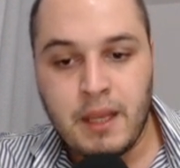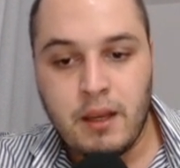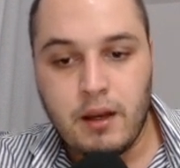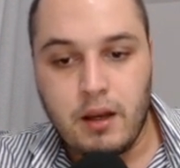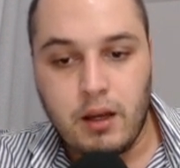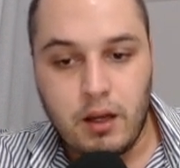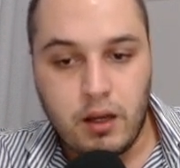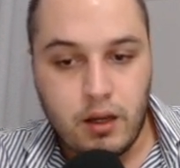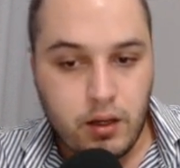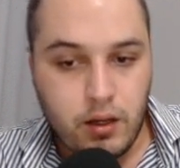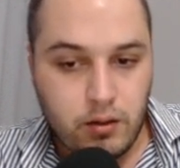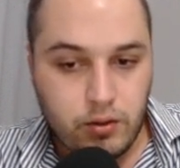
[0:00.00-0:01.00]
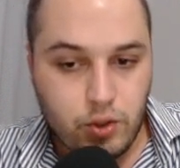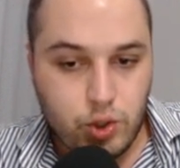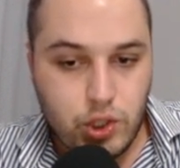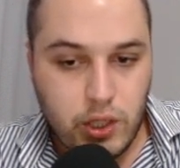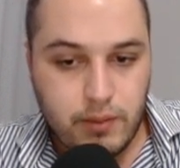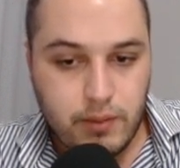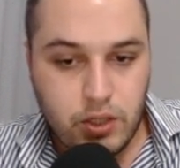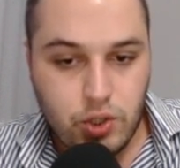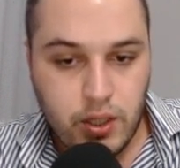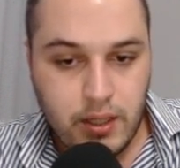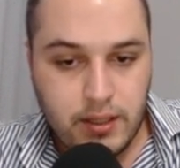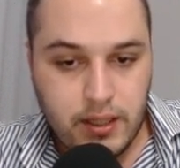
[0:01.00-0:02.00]
U-shaped
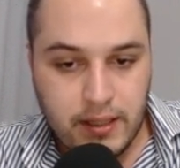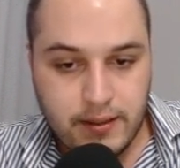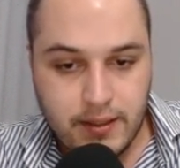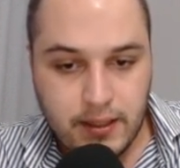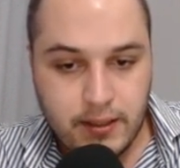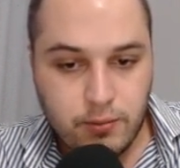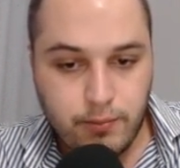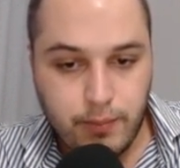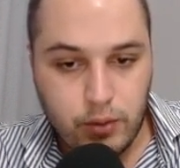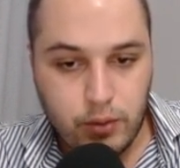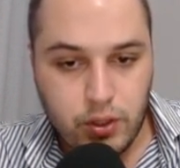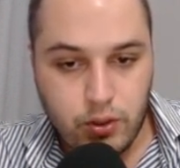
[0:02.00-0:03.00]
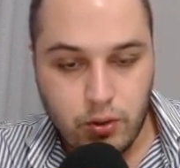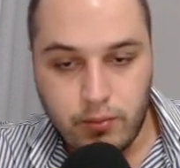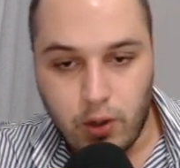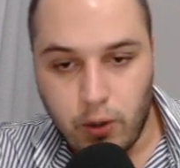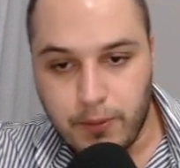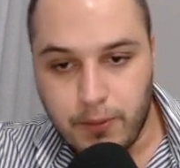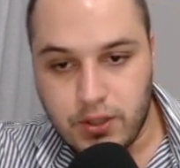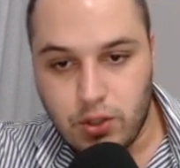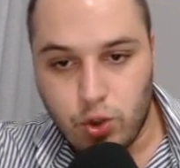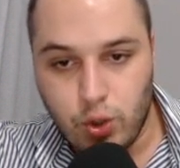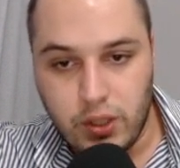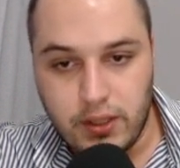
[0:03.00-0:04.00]
kitchen at the entrance, powder room
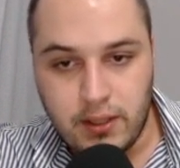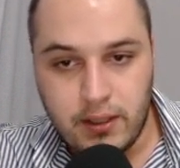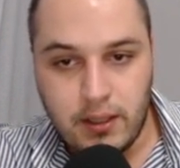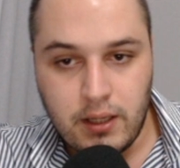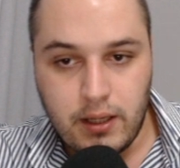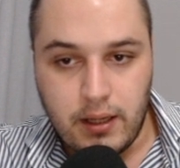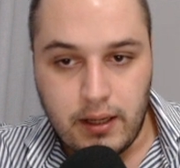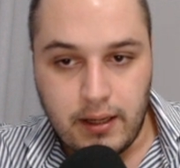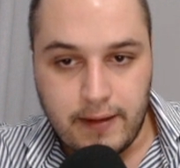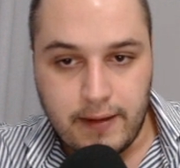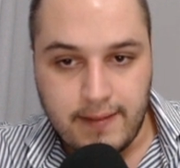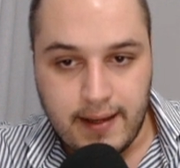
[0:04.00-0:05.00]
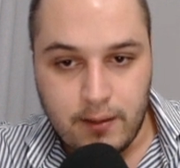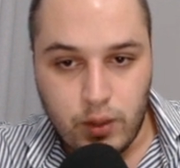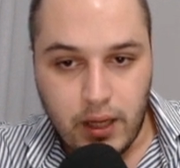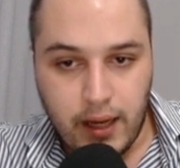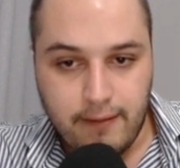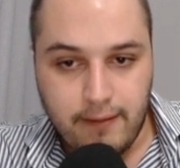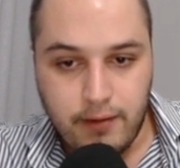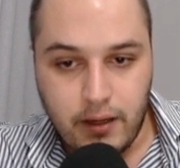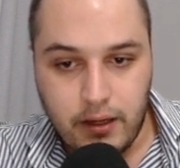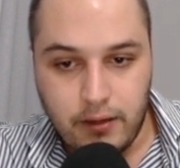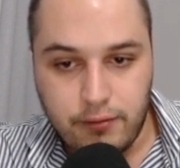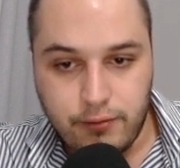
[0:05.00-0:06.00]
opposite to it. Then we have
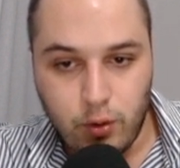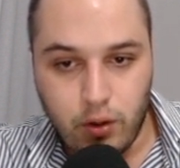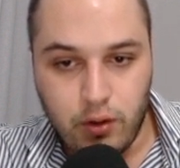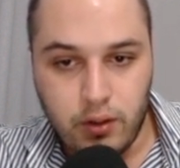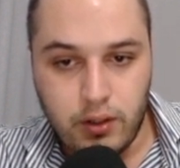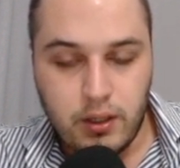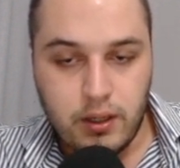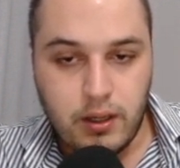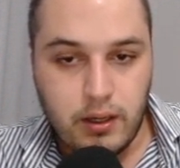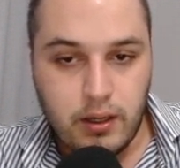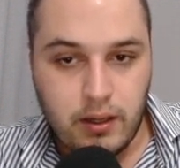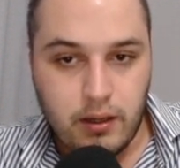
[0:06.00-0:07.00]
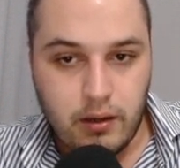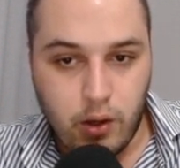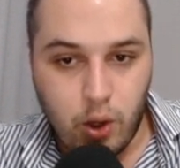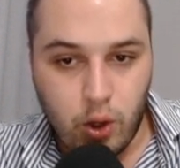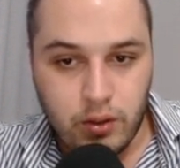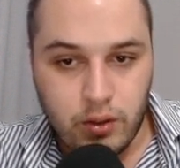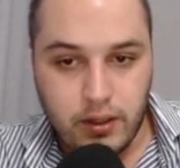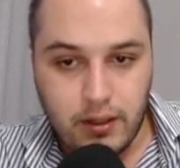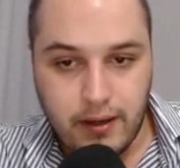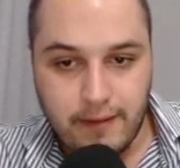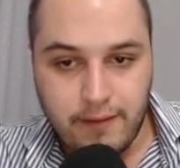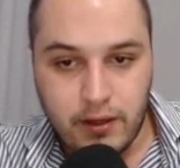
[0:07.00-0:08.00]
a full long
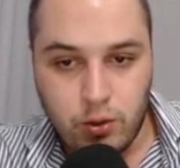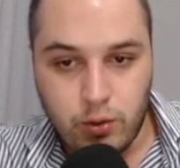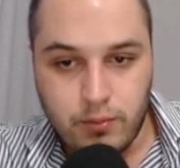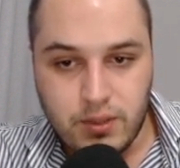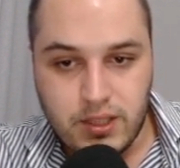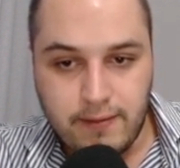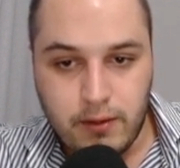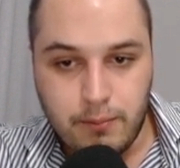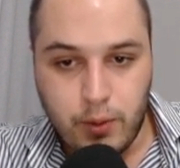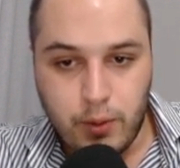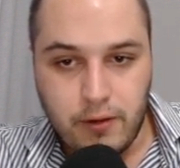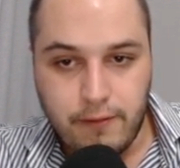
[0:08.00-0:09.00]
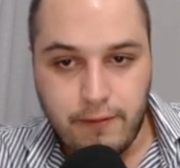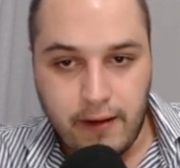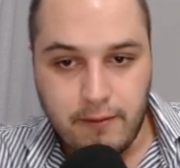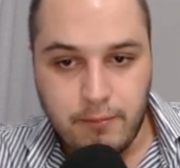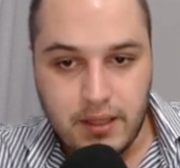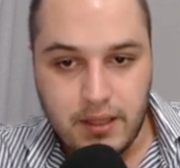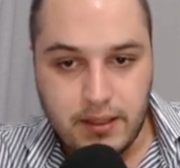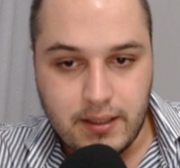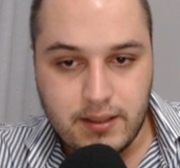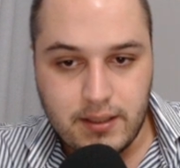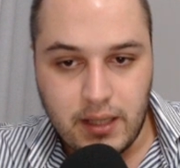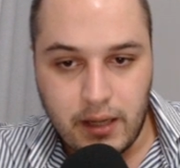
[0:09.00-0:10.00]
living room, 7.5
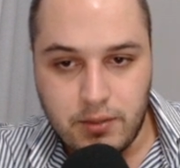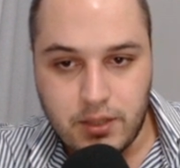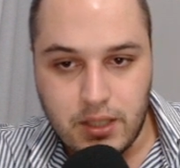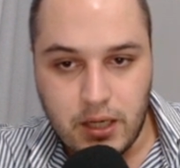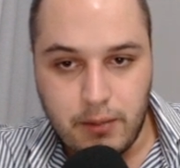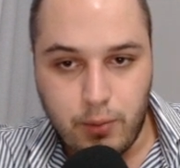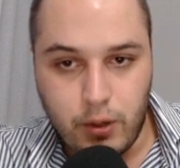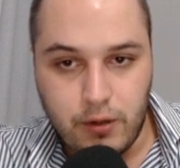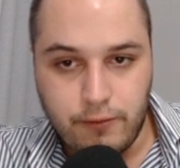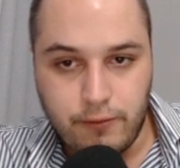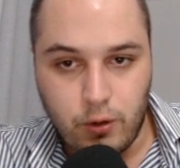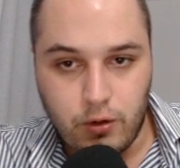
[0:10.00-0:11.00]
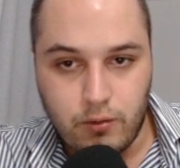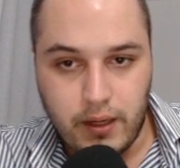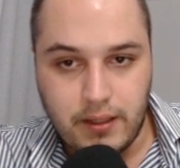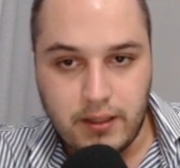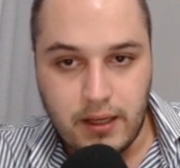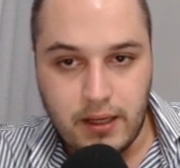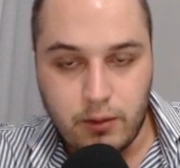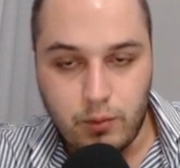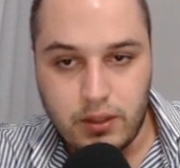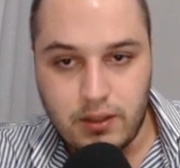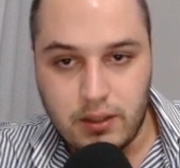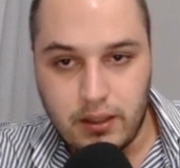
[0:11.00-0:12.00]
meters times 3.4 right here,
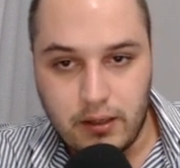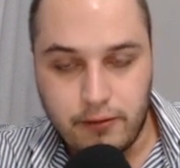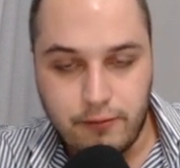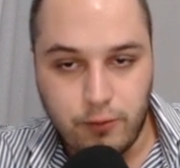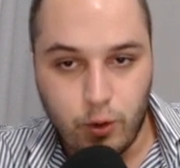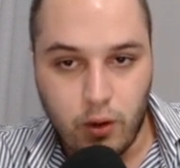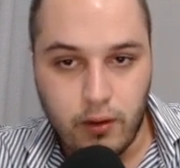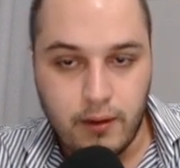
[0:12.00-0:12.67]
with full